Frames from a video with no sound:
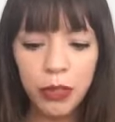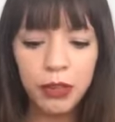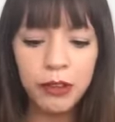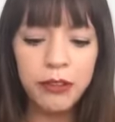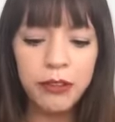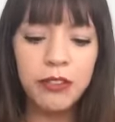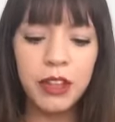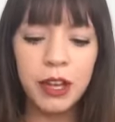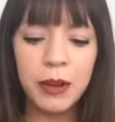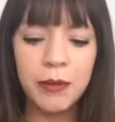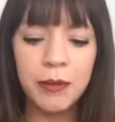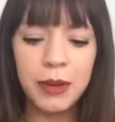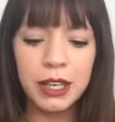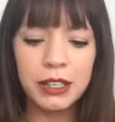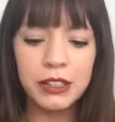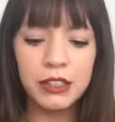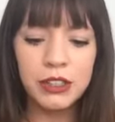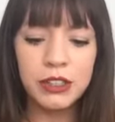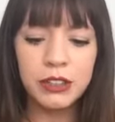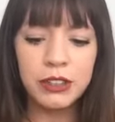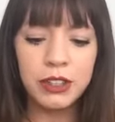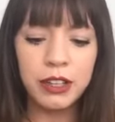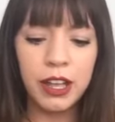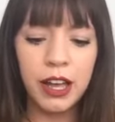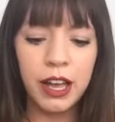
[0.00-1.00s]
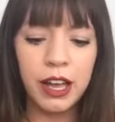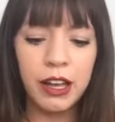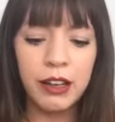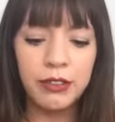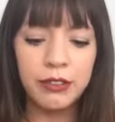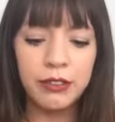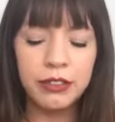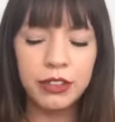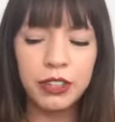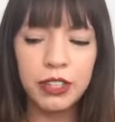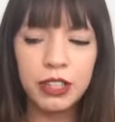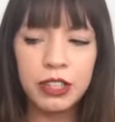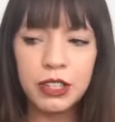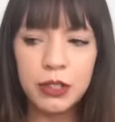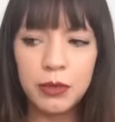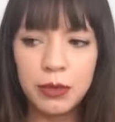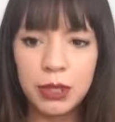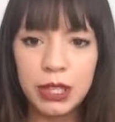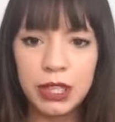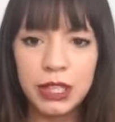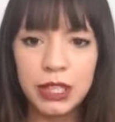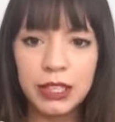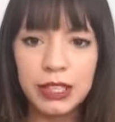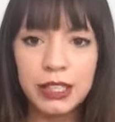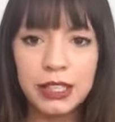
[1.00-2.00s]
of them as your life to
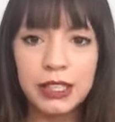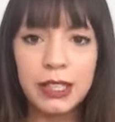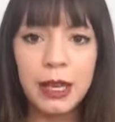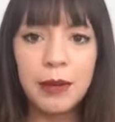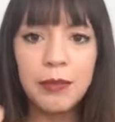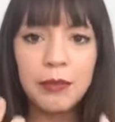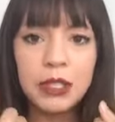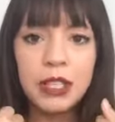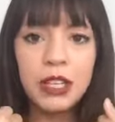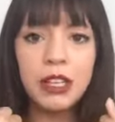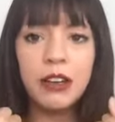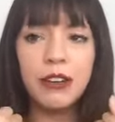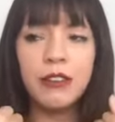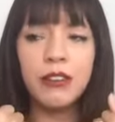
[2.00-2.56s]
be accepting of